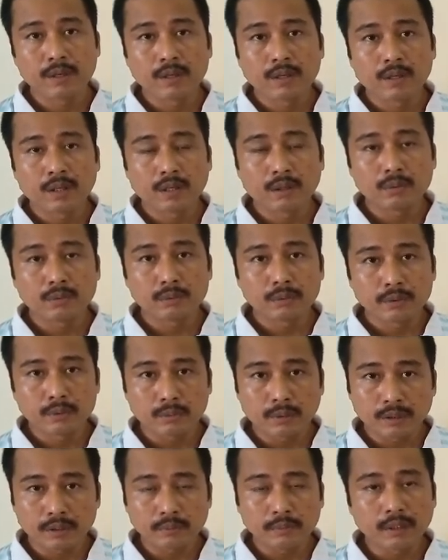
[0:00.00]
Now, with
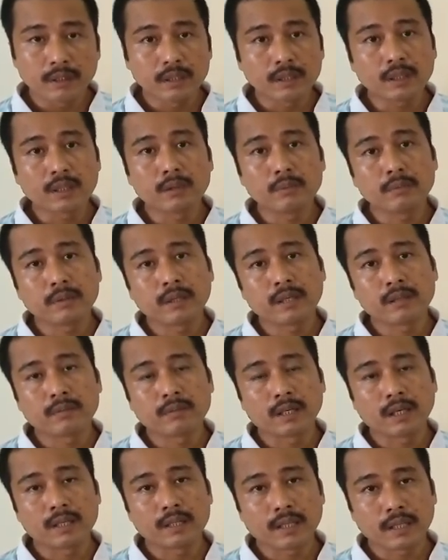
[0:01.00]
whatever little we have
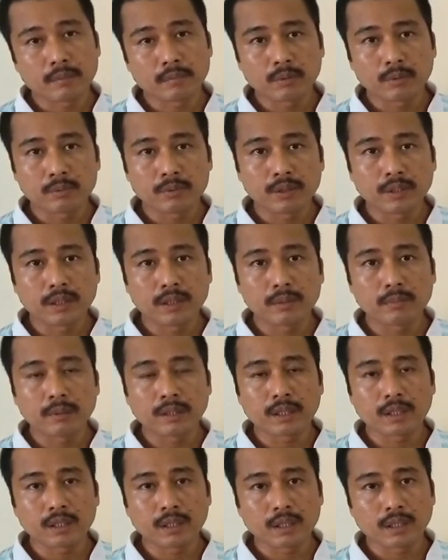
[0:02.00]
learned about the
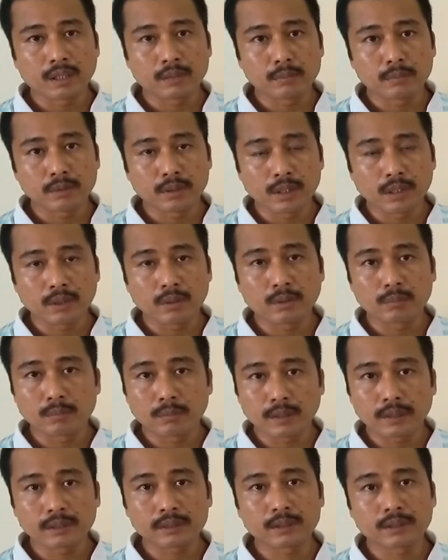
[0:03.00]
metal carbonyl
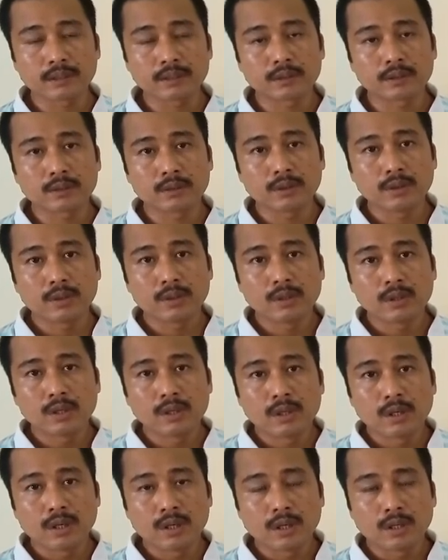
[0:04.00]
complexes,
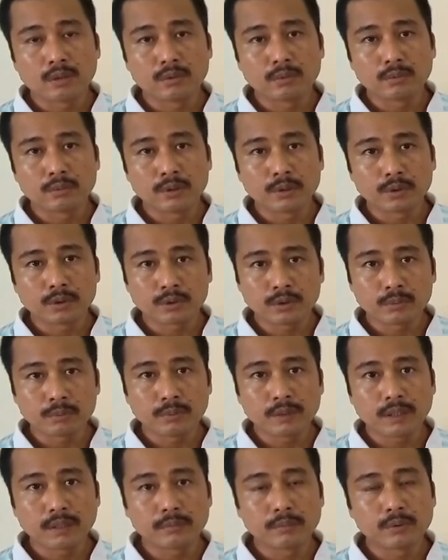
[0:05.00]
we should
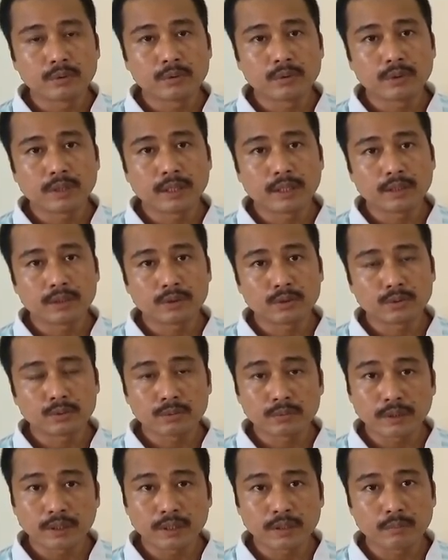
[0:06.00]
be able to raise two
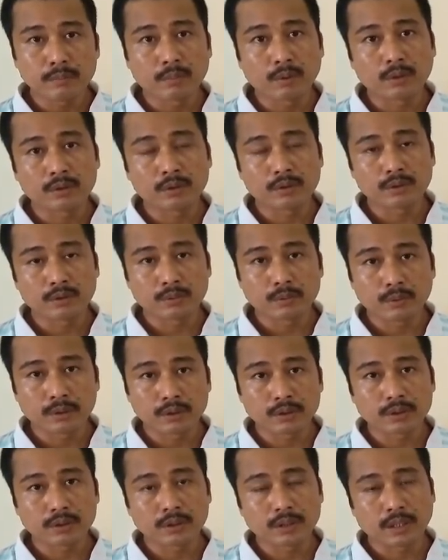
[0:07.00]
very important
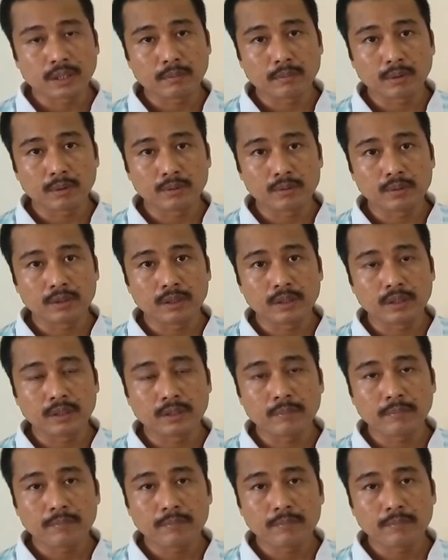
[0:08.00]
questions about the